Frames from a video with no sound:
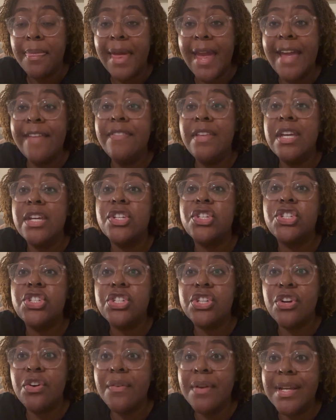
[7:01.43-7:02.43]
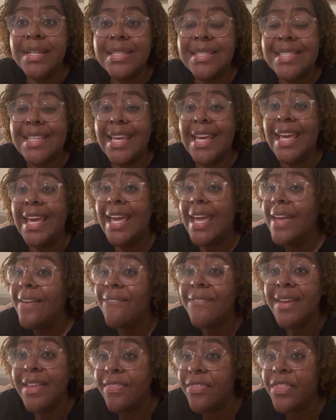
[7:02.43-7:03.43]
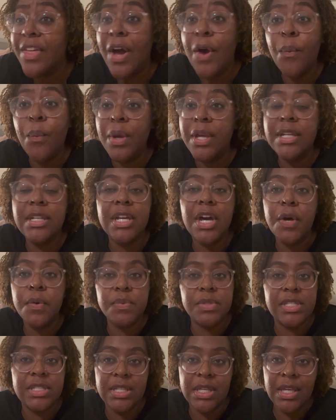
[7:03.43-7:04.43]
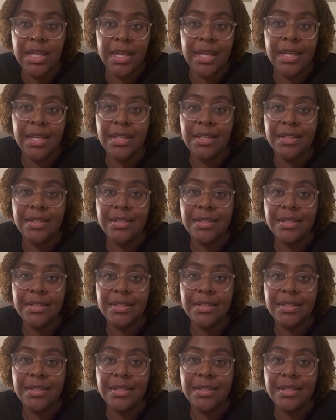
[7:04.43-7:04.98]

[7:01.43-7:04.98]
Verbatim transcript: and the assurance, even though we don't see it.